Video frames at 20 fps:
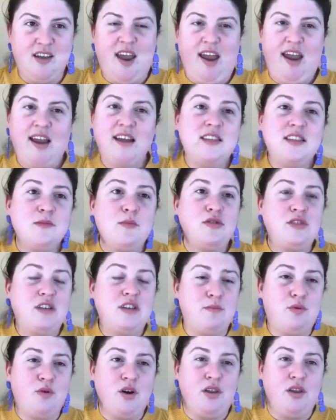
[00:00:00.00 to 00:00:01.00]
is the most
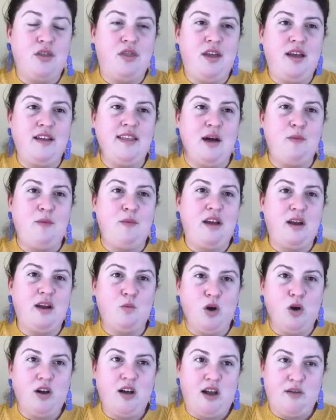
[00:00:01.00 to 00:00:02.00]
important thing that we can
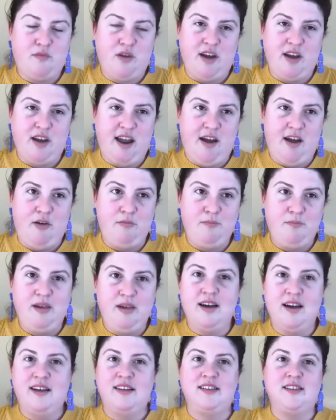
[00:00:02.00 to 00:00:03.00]
work on right now,
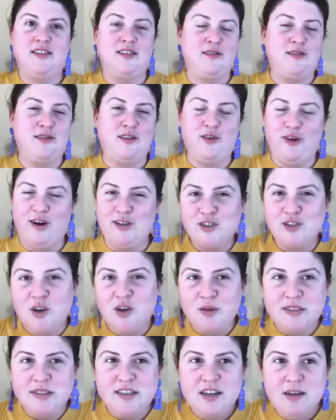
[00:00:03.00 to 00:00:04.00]
because the grades are
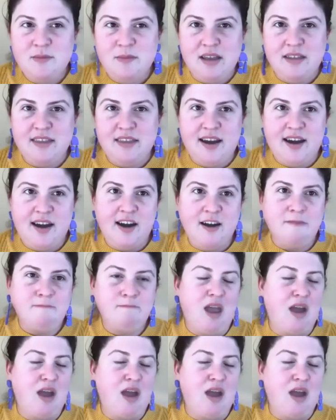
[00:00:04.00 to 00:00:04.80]
always going to be there.